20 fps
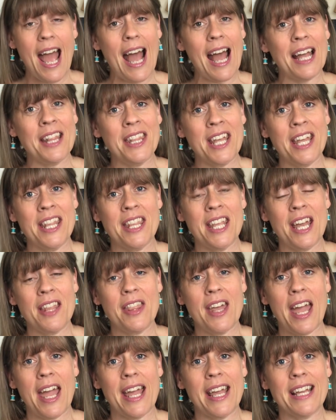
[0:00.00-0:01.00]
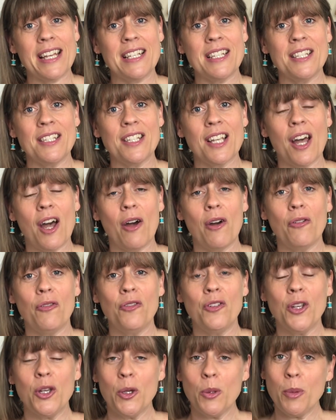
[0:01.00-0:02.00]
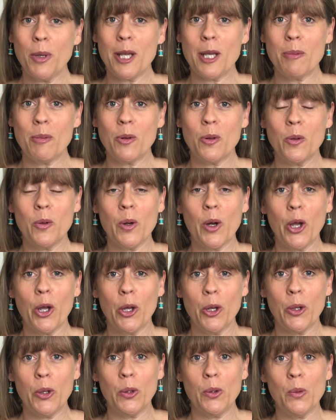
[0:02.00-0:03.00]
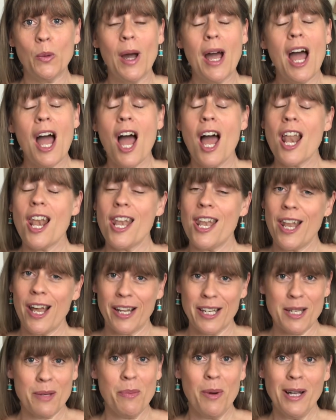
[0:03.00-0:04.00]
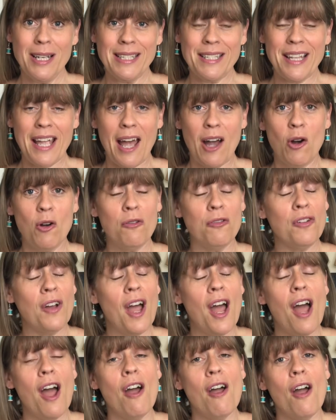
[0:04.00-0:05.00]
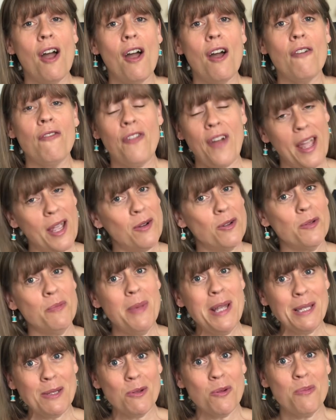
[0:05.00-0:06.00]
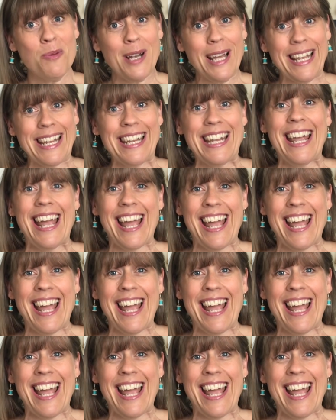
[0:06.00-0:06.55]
and then there is a few people who like myself failed miserably